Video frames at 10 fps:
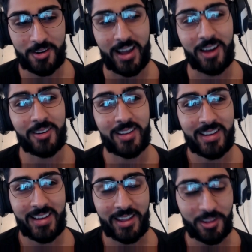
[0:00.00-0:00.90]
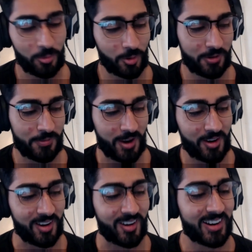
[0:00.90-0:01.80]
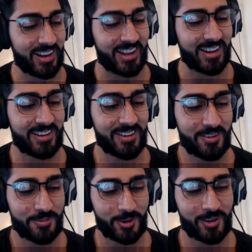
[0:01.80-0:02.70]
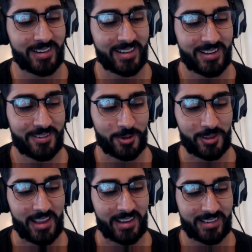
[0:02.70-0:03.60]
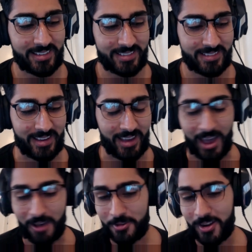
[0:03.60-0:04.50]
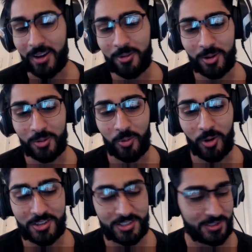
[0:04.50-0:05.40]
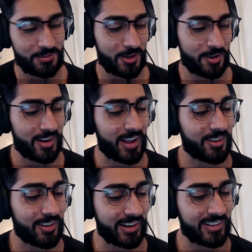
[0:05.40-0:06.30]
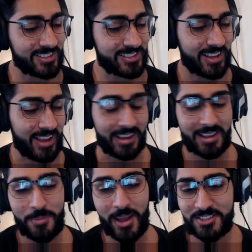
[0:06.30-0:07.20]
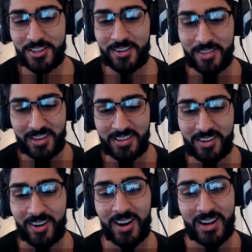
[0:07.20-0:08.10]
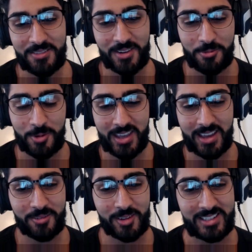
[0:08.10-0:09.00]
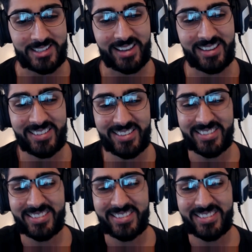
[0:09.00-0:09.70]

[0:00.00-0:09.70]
it out, and they'll work very hard at it for like half an hour or more just to figure it out. And I can imagine they're thinking hard, even if we can't really tell.